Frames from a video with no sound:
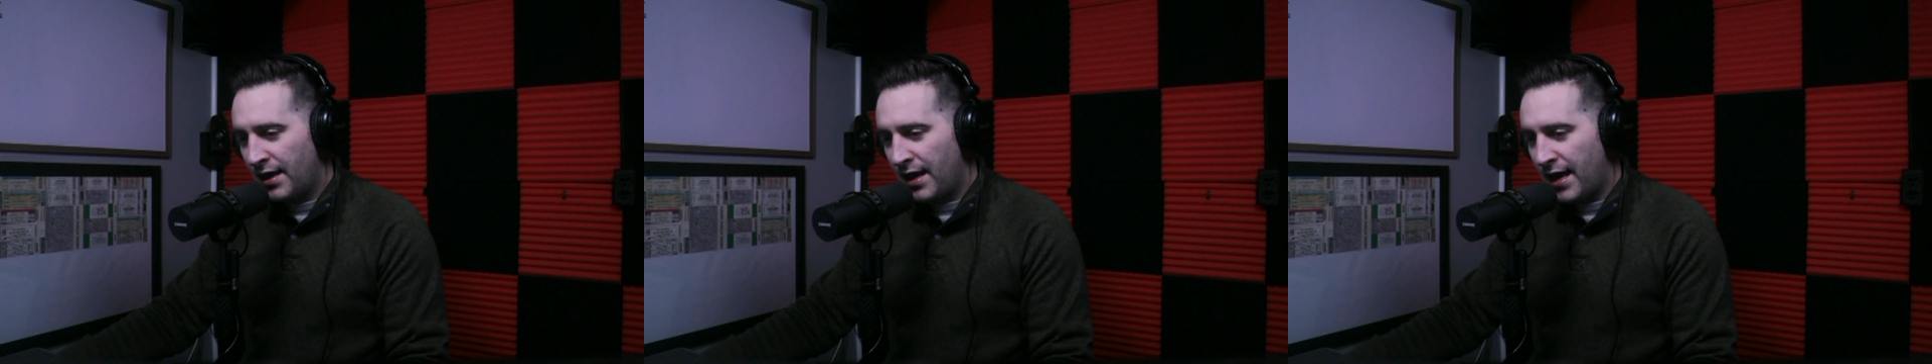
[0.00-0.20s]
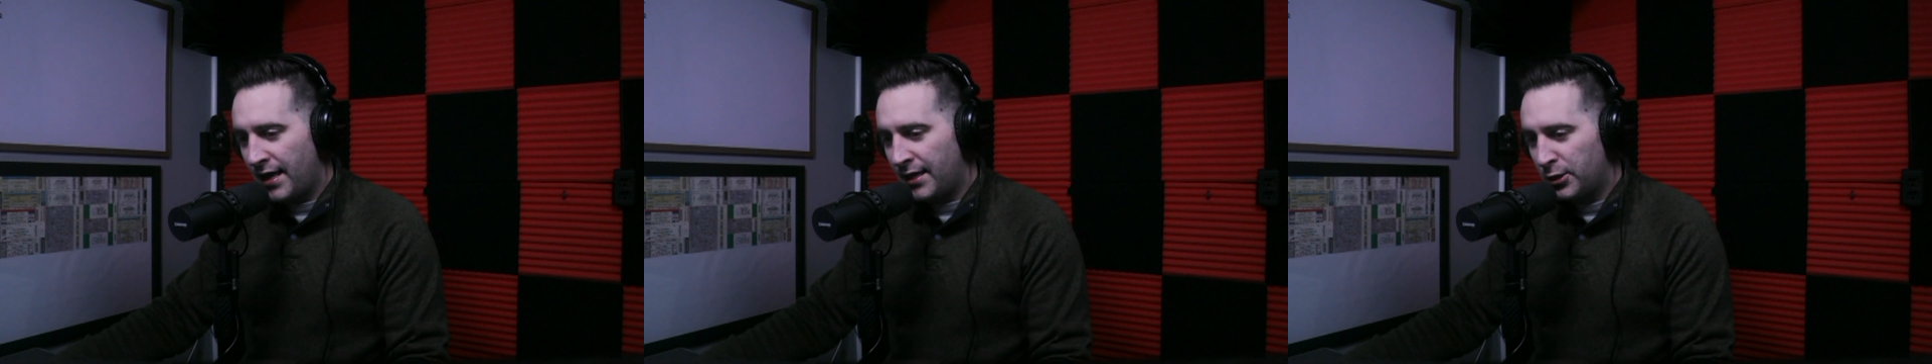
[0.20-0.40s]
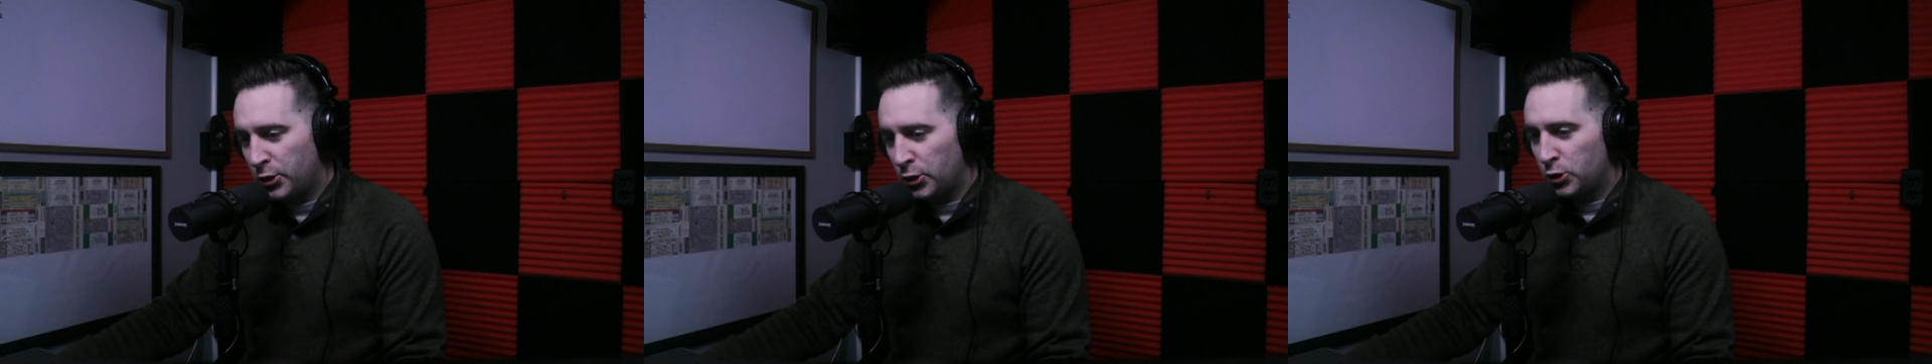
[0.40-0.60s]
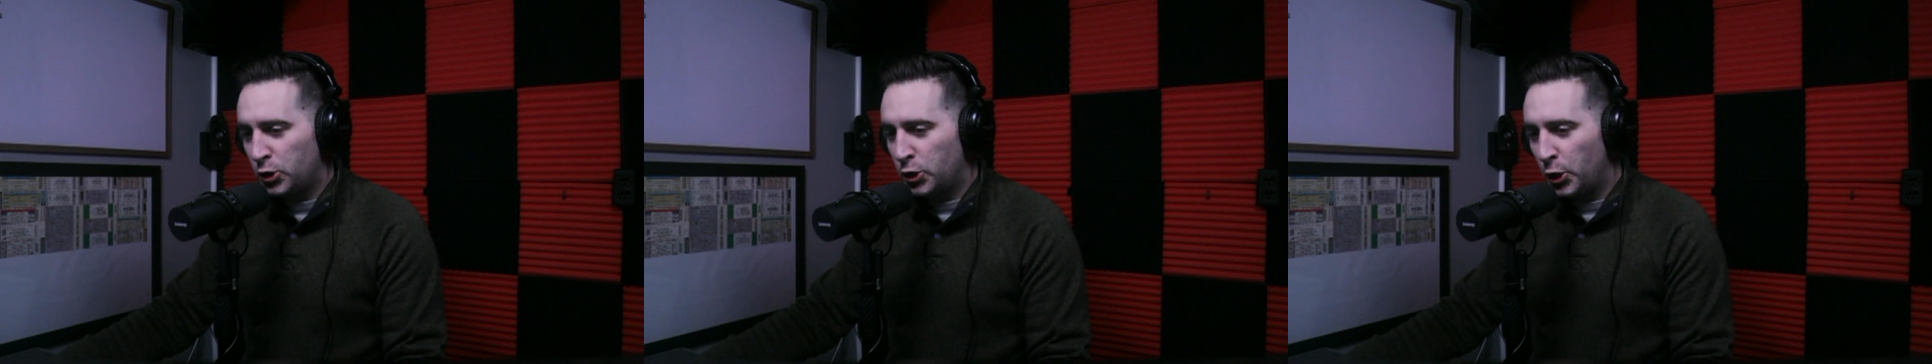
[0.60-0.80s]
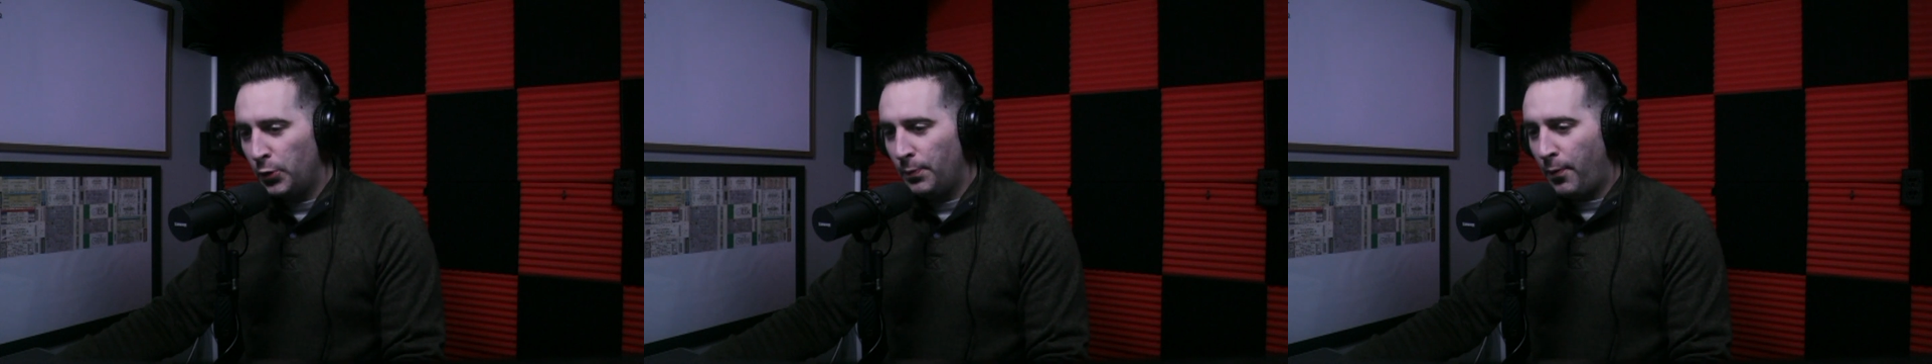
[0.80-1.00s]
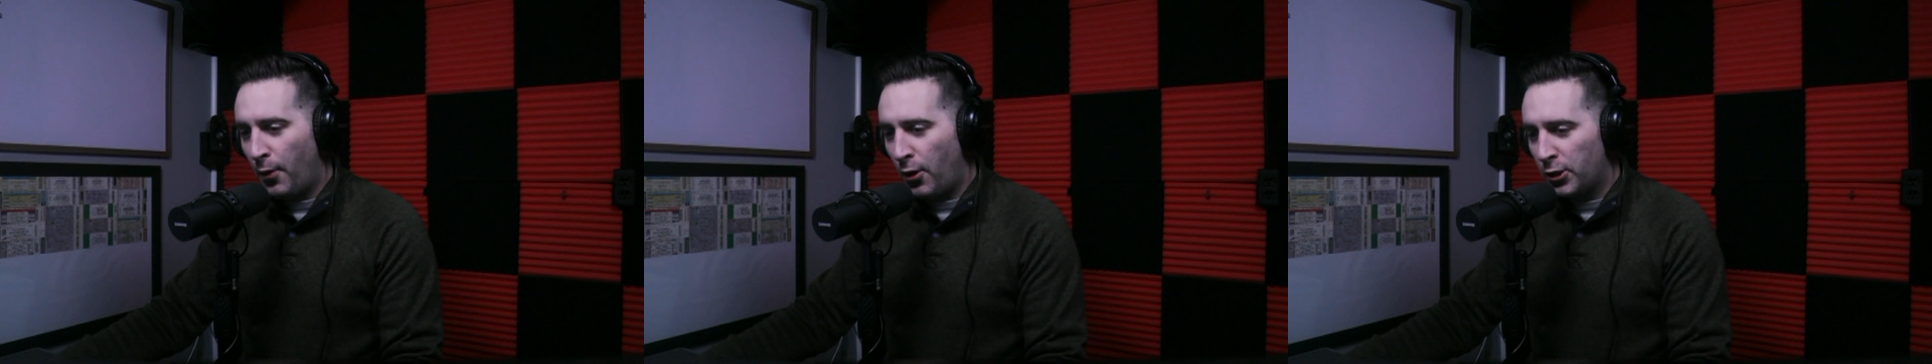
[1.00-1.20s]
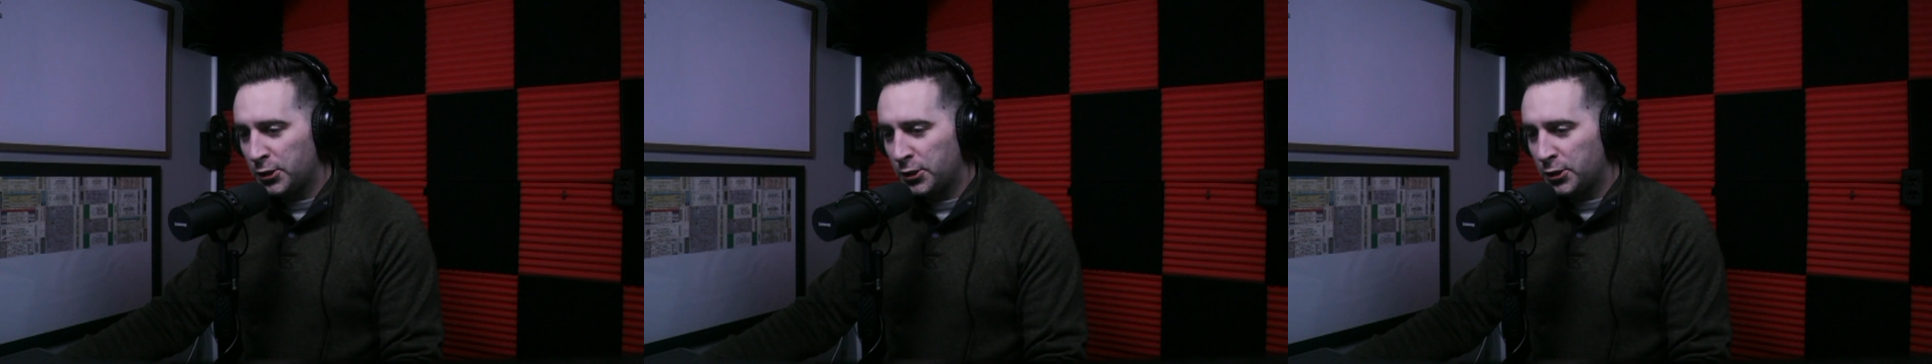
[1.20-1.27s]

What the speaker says: and 2 bar